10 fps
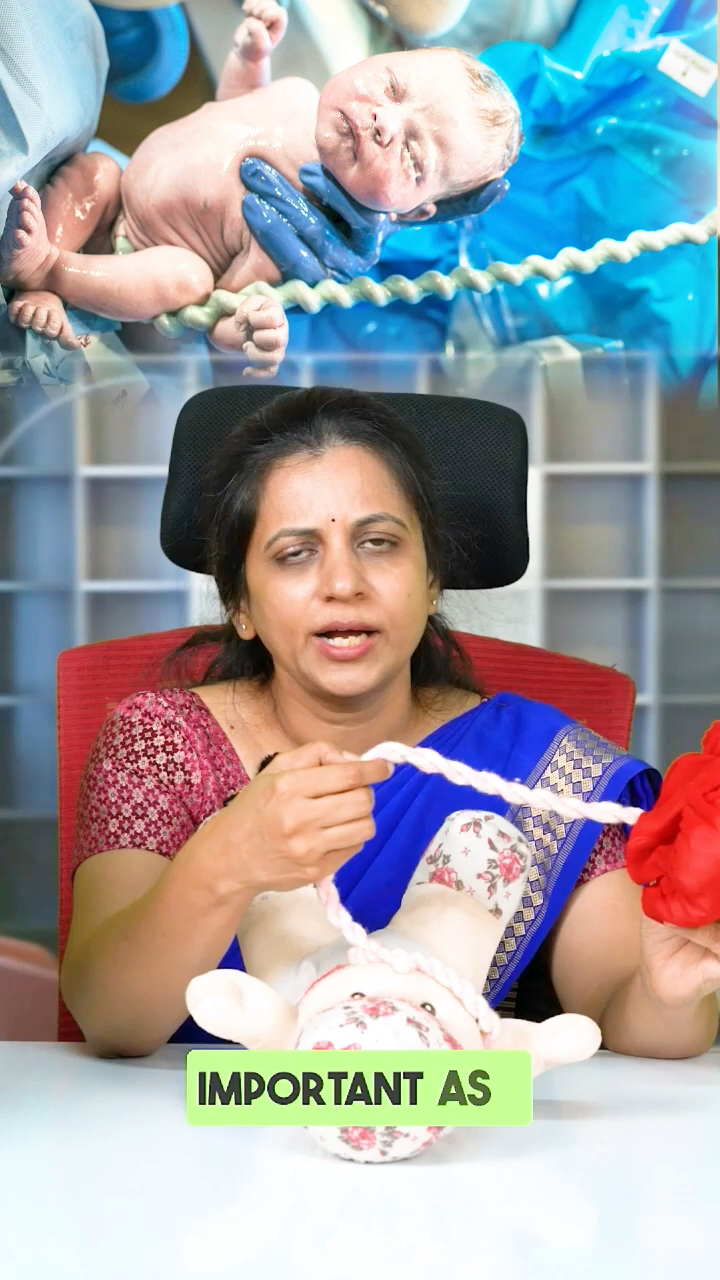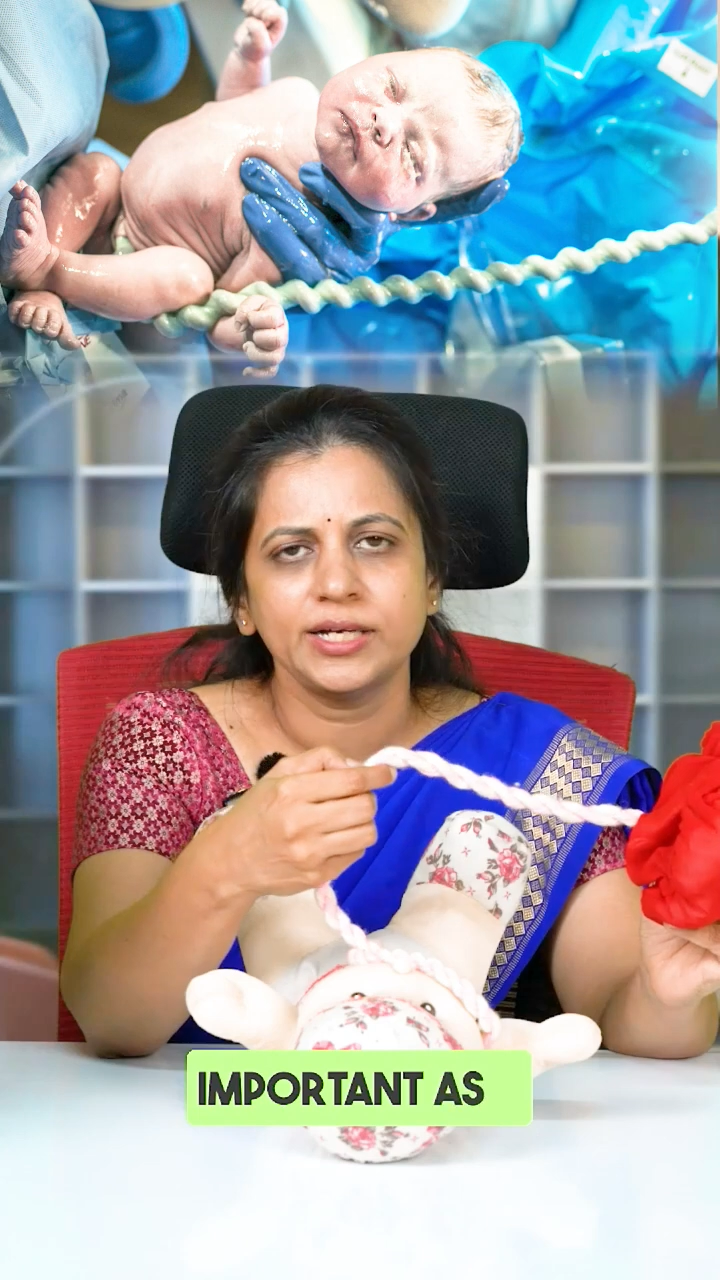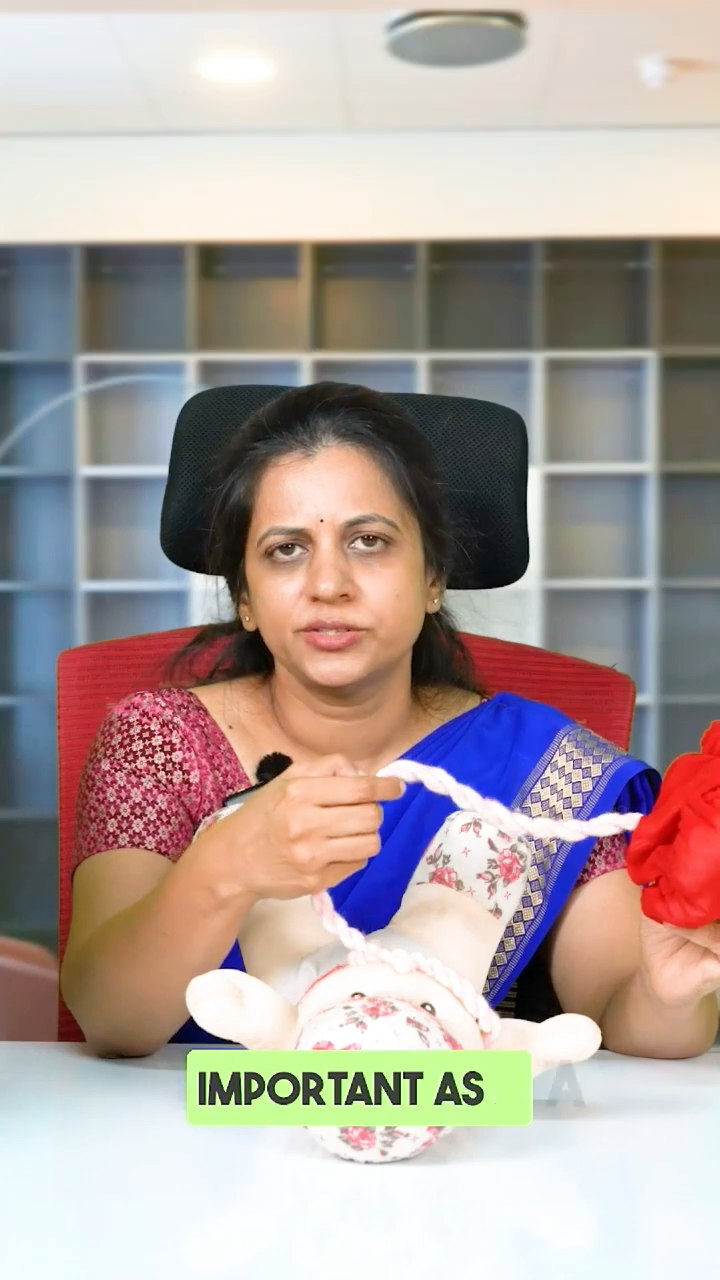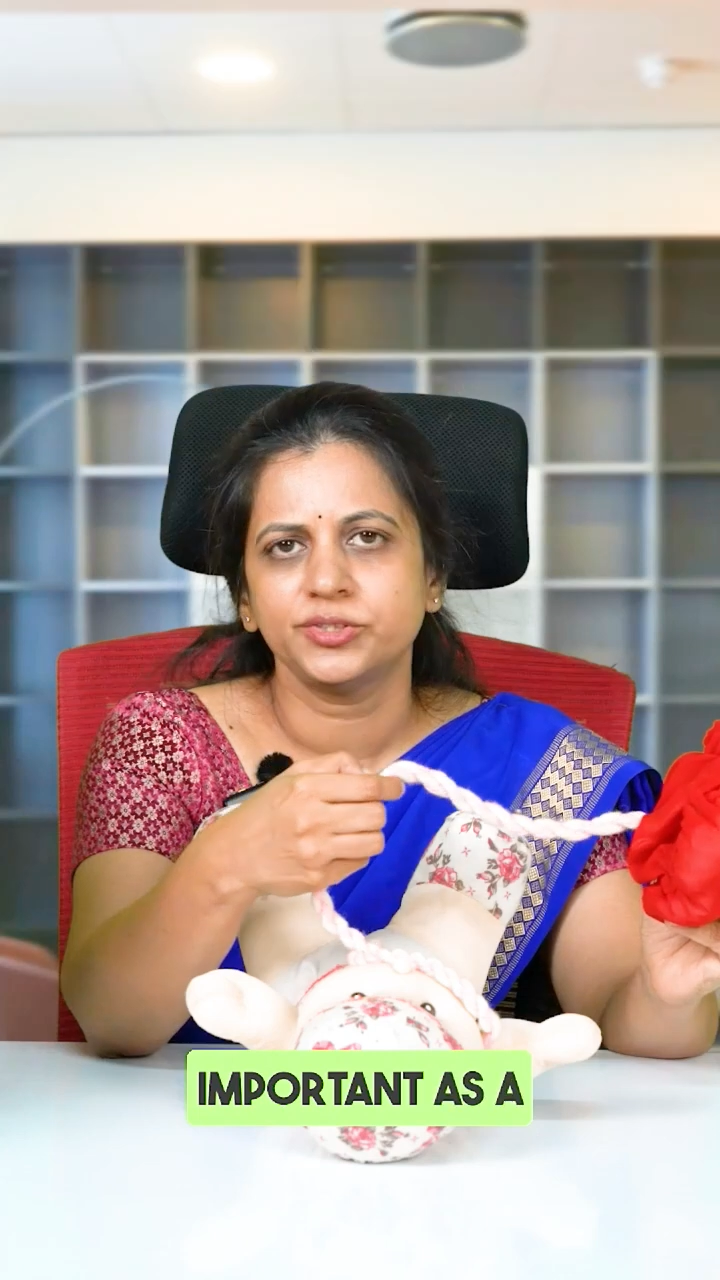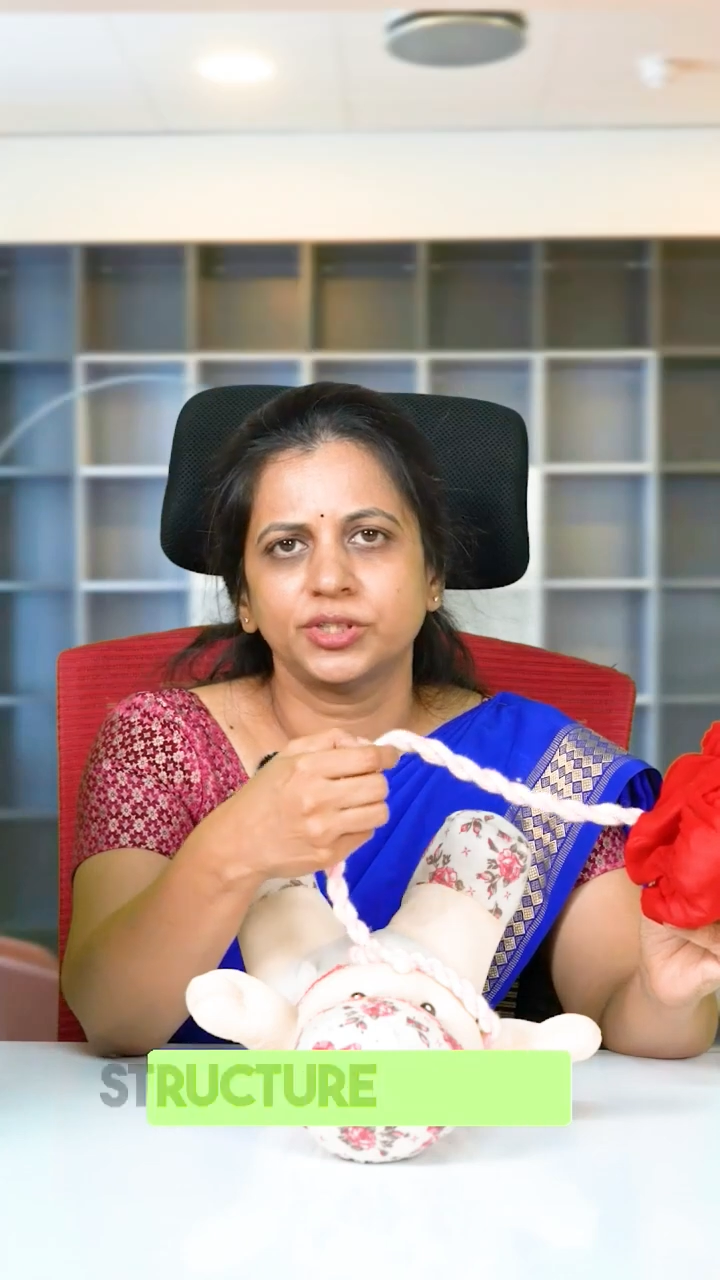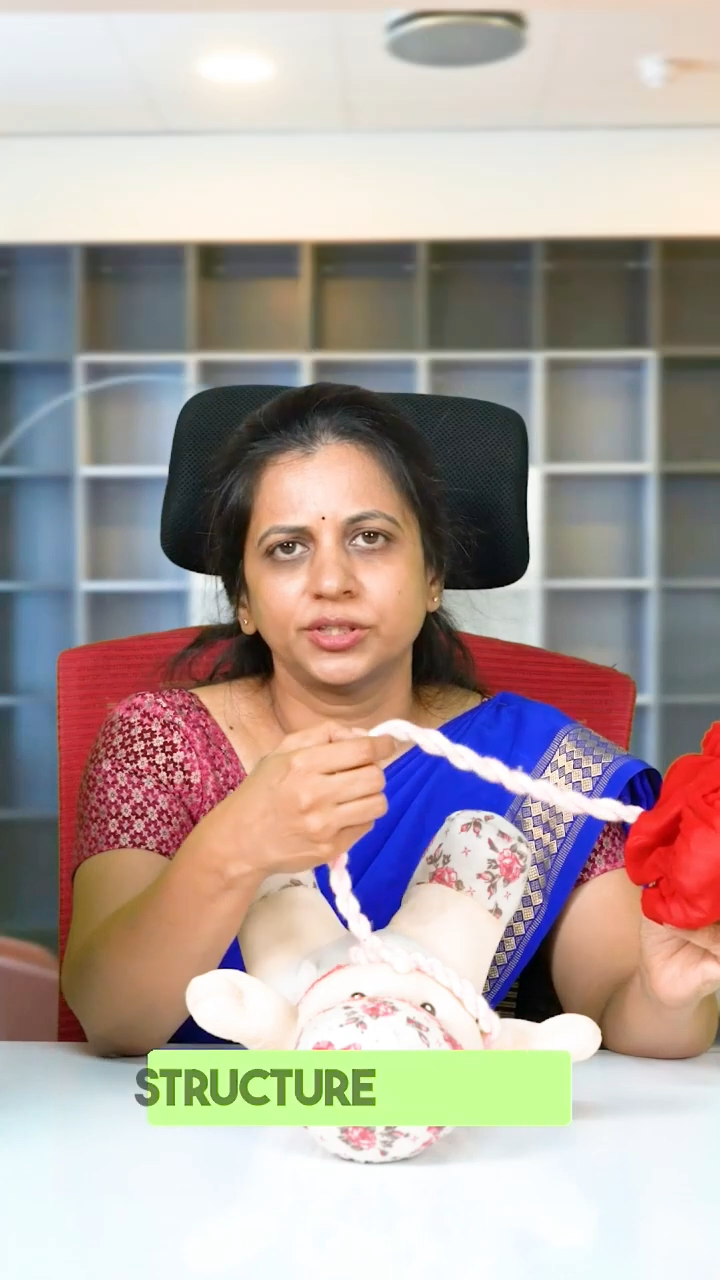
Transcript: as a